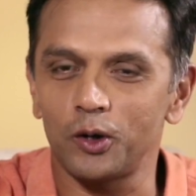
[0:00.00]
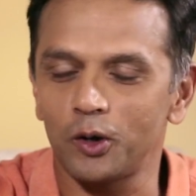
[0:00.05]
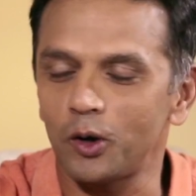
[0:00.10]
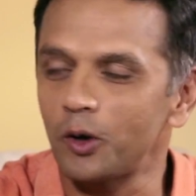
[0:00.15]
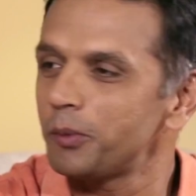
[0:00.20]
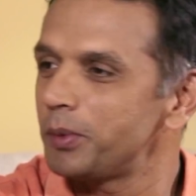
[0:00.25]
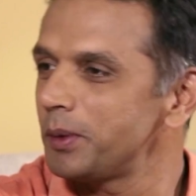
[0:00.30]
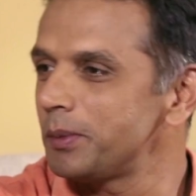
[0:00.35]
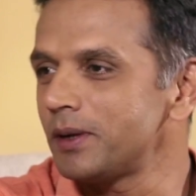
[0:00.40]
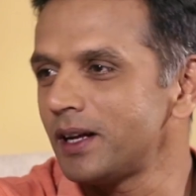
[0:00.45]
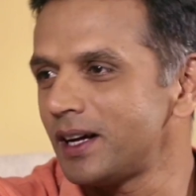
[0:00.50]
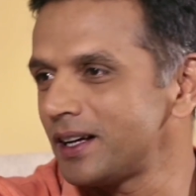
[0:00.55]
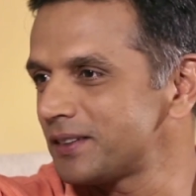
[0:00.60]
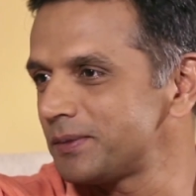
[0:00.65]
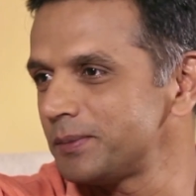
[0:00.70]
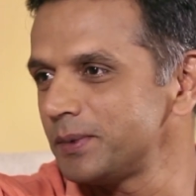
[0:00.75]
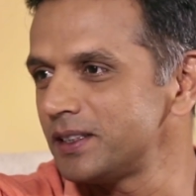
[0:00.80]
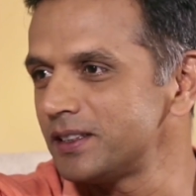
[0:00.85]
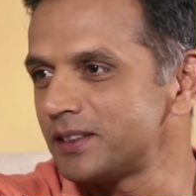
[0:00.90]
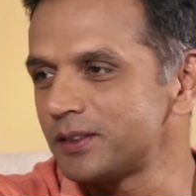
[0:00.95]
a lot of people
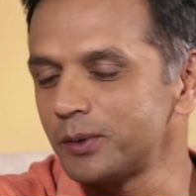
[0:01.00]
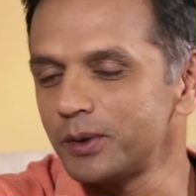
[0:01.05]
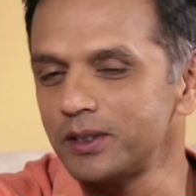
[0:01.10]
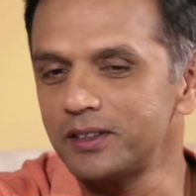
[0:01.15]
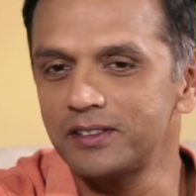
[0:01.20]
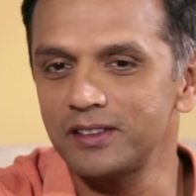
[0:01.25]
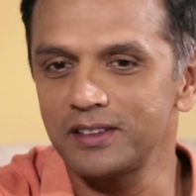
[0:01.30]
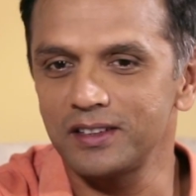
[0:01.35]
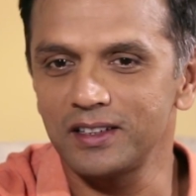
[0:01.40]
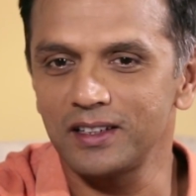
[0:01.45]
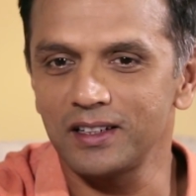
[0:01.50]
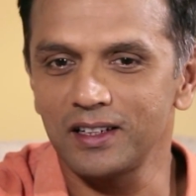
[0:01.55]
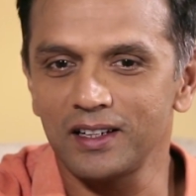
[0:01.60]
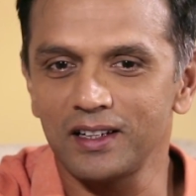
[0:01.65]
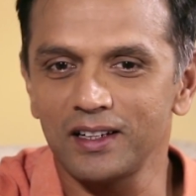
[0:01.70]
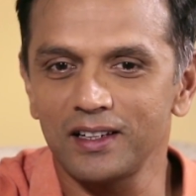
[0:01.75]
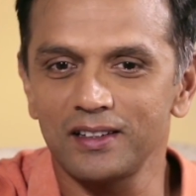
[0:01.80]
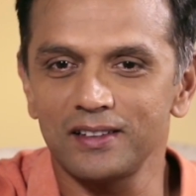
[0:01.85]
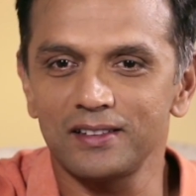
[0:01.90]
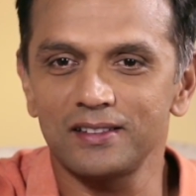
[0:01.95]
ask me this question,
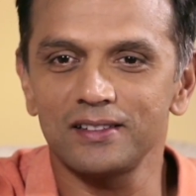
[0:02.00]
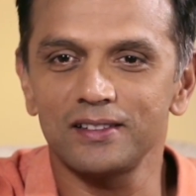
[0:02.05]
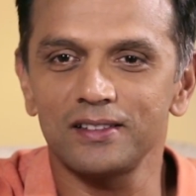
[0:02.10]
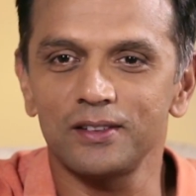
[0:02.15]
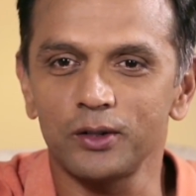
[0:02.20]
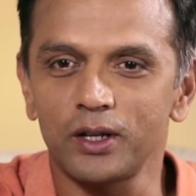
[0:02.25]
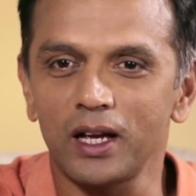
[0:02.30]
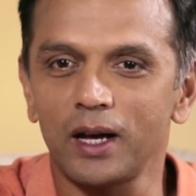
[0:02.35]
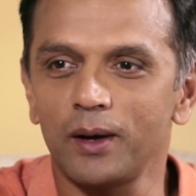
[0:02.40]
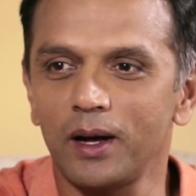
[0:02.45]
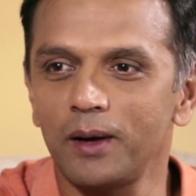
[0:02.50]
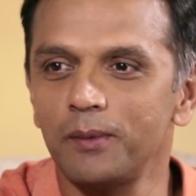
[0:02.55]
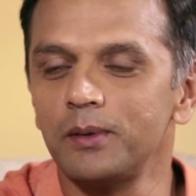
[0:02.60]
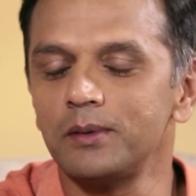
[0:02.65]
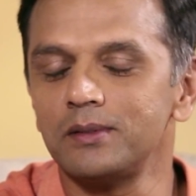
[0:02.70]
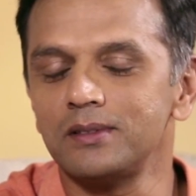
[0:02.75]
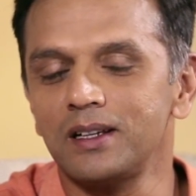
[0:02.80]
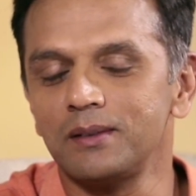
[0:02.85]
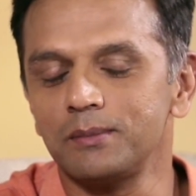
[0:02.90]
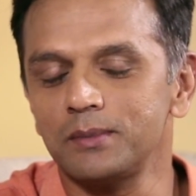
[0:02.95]
and I
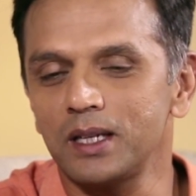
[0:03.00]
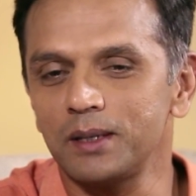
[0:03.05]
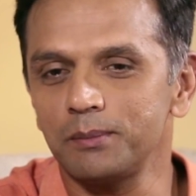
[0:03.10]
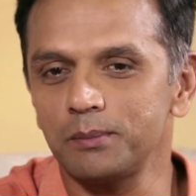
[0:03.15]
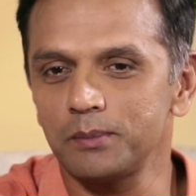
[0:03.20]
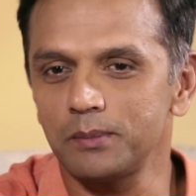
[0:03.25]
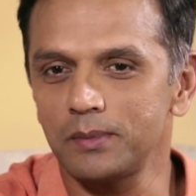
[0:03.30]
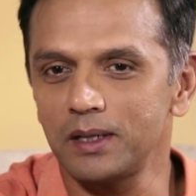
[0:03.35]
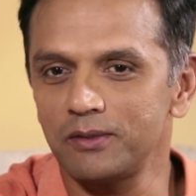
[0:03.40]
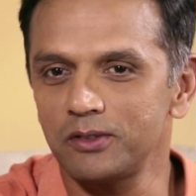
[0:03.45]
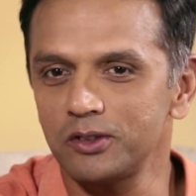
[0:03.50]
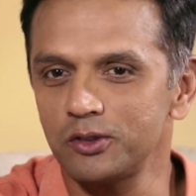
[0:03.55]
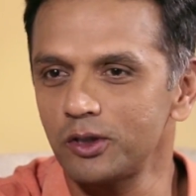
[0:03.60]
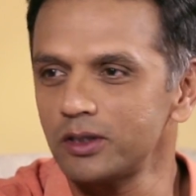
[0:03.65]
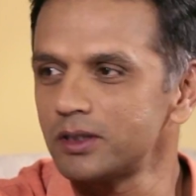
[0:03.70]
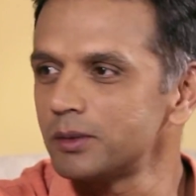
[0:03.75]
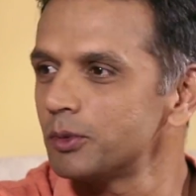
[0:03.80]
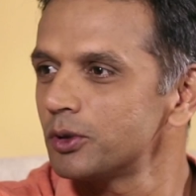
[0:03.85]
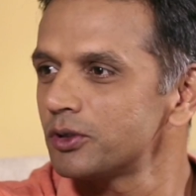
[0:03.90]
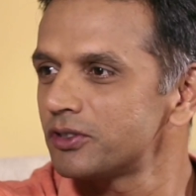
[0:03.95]
was
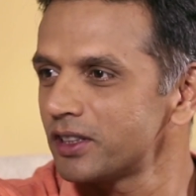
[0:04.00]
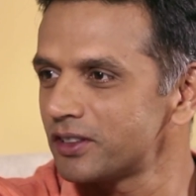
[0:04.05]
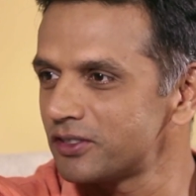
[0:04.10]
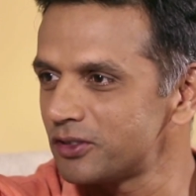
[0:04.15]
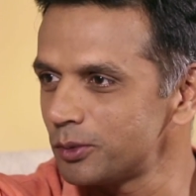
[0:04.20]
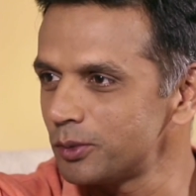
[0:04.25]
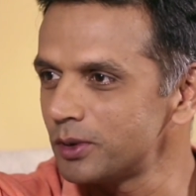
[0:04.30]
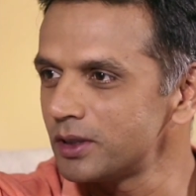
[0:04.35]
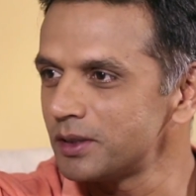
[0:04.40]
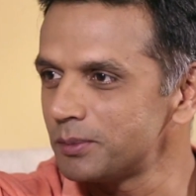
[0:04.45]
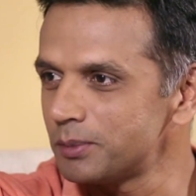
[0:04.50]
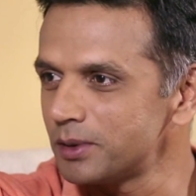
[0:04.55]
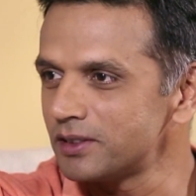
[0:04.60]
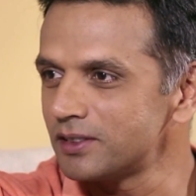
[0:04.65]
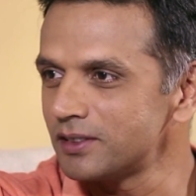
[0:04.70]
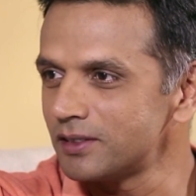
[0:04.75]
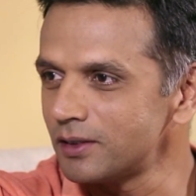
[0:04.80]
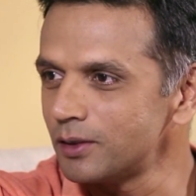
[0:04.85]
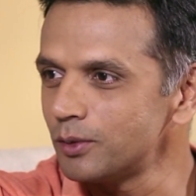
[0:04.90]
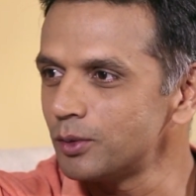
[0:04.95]
not the most extroverted
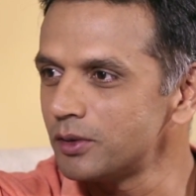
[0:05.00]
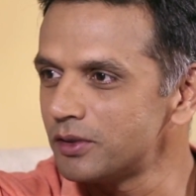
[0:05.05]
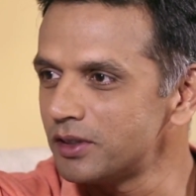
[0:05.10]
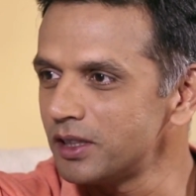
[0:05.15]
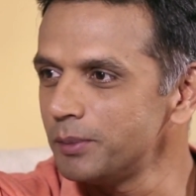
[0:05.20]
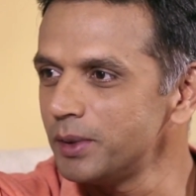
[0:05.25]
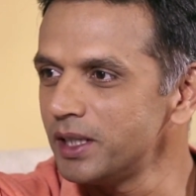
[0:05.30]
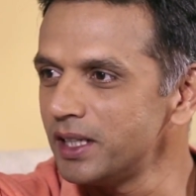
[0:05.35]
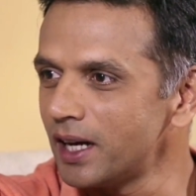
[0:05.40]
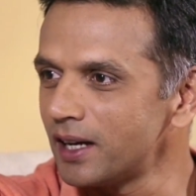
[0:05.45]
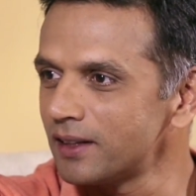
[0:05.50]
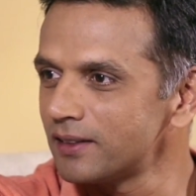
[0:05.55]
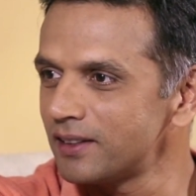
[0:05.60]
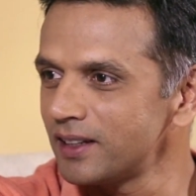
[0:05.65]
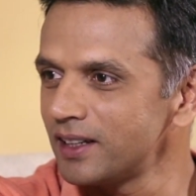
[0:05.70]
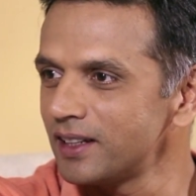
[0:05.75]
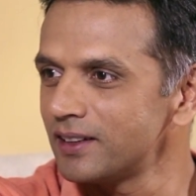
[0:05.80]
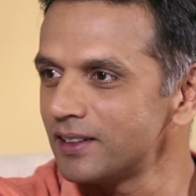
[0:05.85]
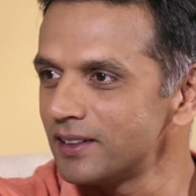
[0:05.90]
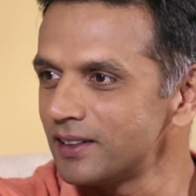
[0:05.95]
person, so you wouldn't see me dancing in